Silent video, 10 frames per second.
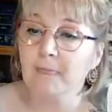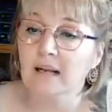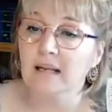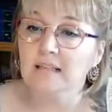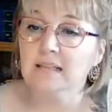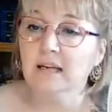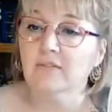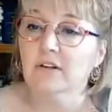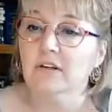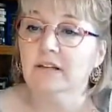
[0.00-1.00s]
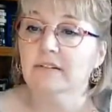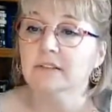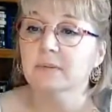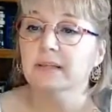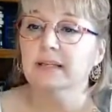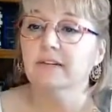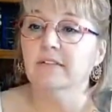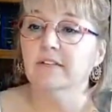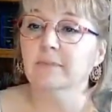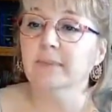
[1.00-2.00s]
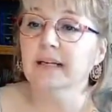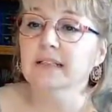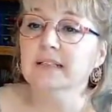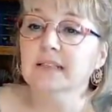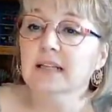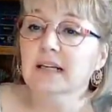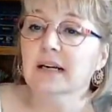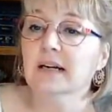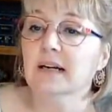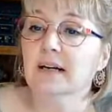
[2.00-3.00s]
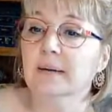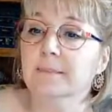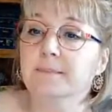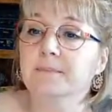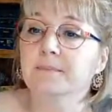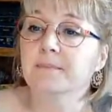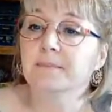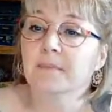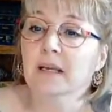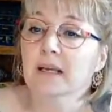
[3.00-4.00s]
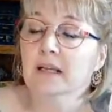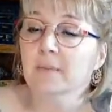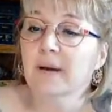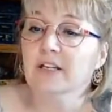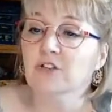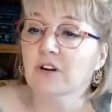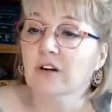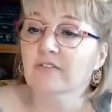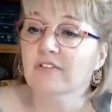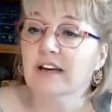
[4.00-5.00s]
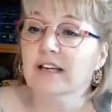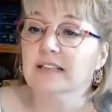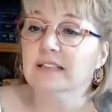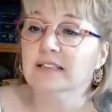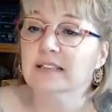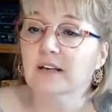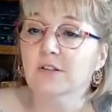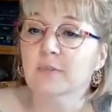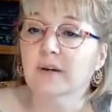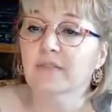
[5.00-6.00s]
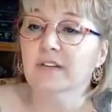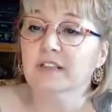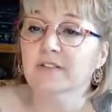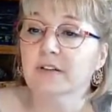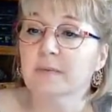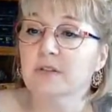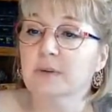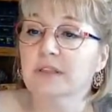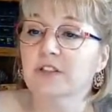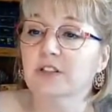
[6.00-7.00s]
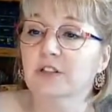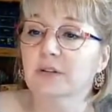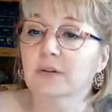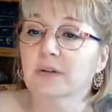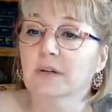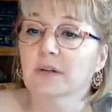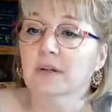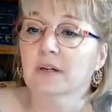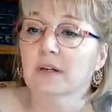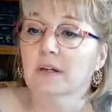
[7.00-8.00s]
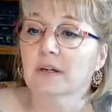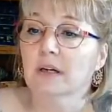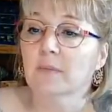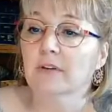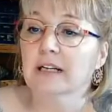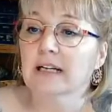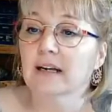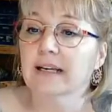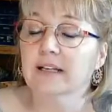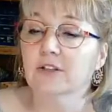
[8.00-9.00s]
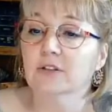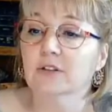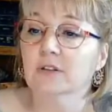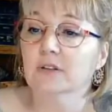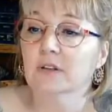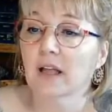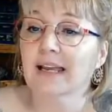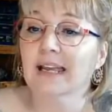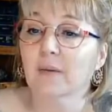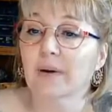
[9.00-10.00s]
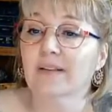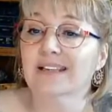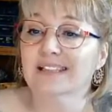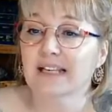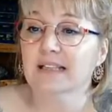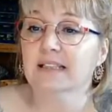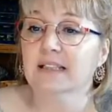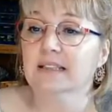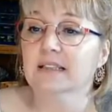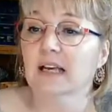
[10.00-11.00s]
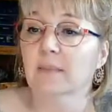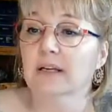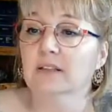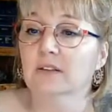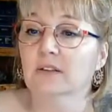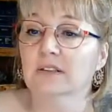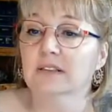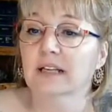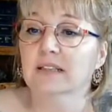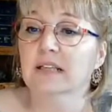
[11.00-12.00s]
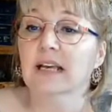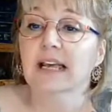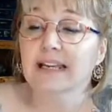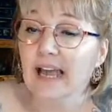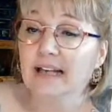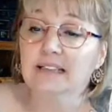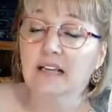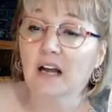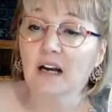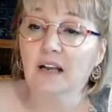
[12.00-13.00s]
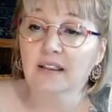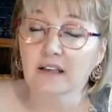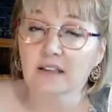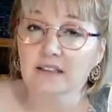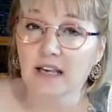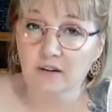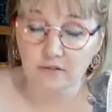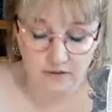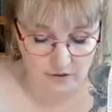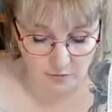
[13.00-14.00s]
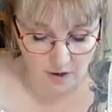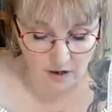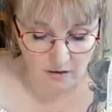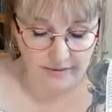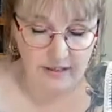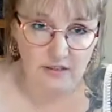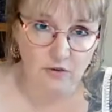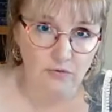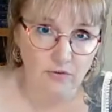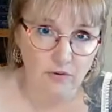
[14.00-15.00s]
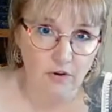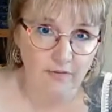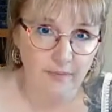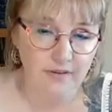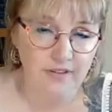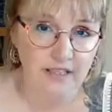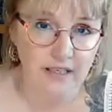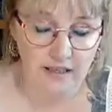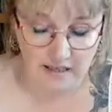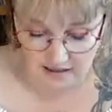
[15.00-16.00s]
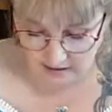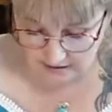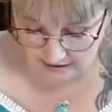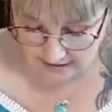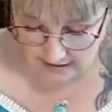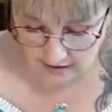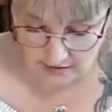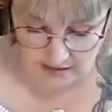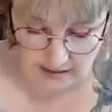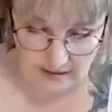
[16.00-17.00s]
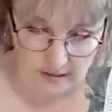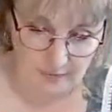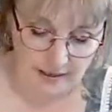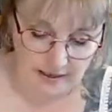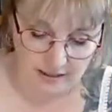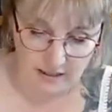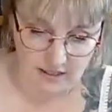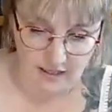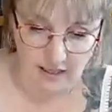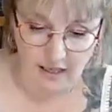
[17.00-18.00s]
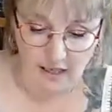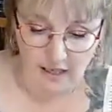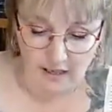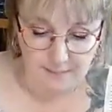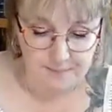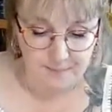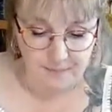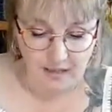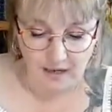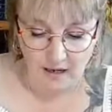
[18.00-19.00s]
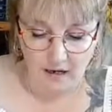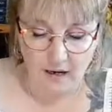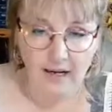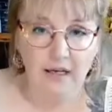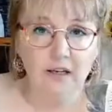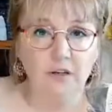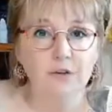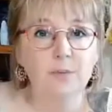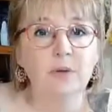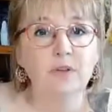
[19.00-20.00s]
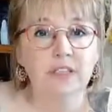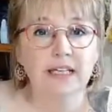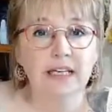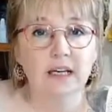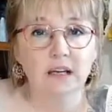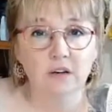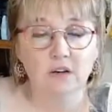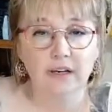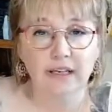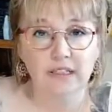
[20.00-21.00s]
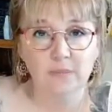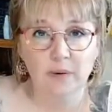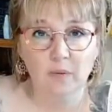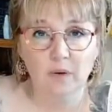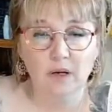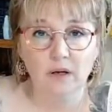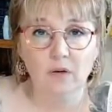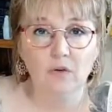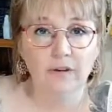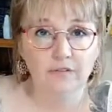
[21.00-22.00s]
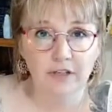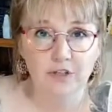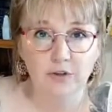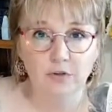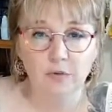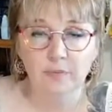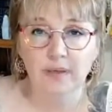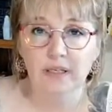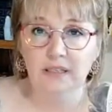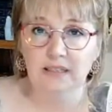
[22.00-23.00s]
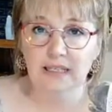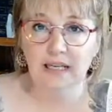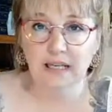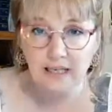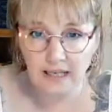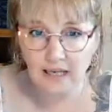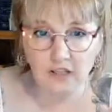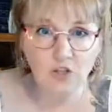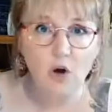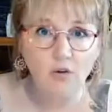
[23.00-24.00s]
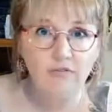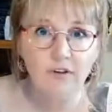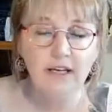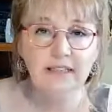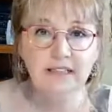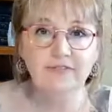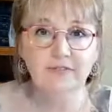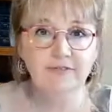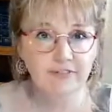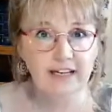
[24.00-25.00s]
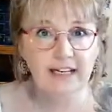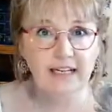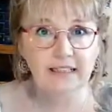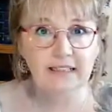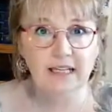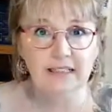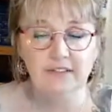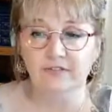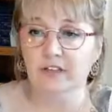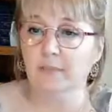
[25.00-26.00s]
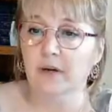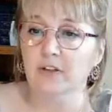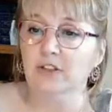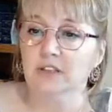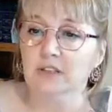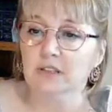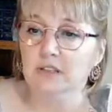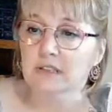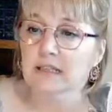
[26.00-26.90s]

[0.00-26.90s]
Let's have a look. There is one there I've missed. The matriarch phase sounds perfect to fit between the two. I'm really liking about the senses. That makes a lot of sense. Yes, and I think sound as well. There's an awful lot of music, and I include it in this spell, actually. I use music a lot in spell work or in ritual because it kicks off different feelings and different emotions.